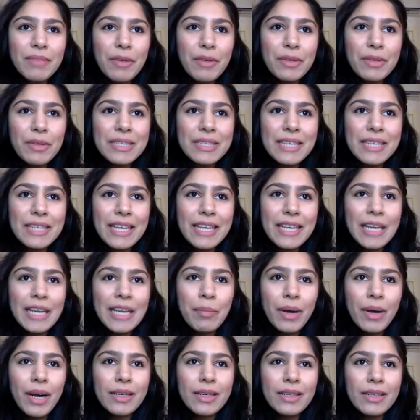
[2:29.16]
taking
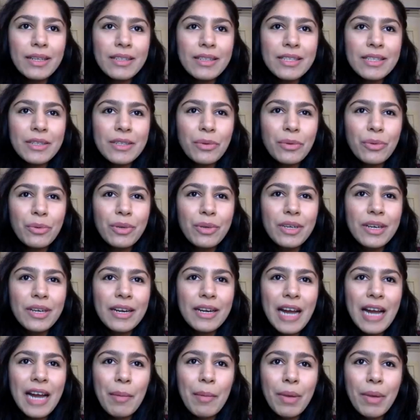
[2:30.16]
part in school
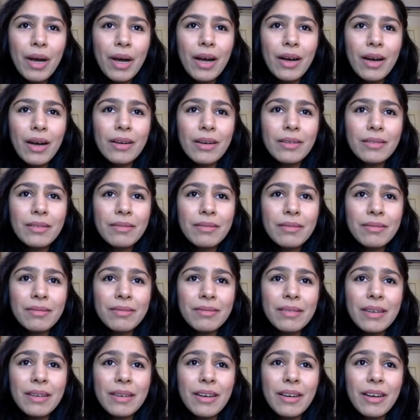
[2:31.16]
drama,
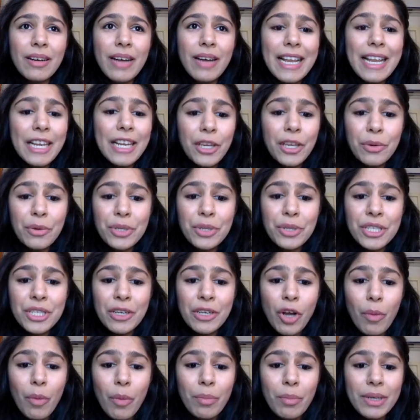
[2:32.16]
elocution
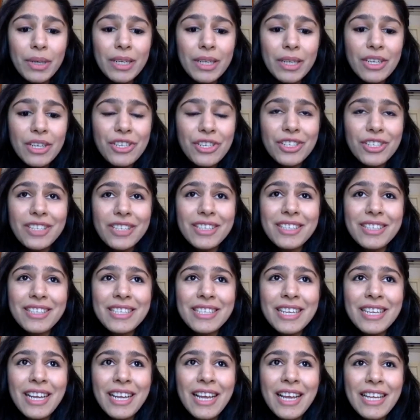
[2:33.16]
competitions.
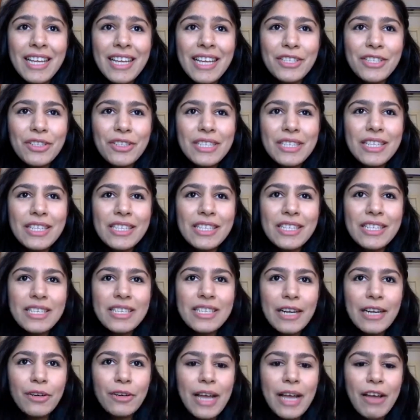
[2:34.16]
So since
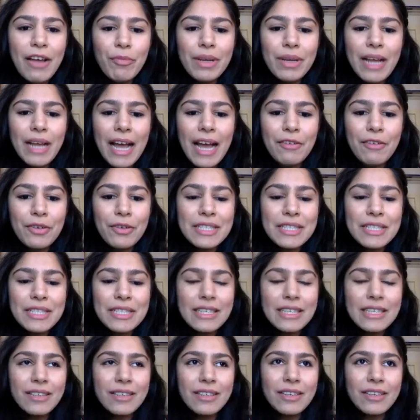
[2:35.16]
childhood, I was
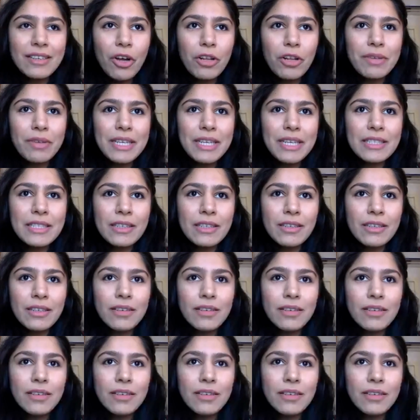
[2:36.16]
always an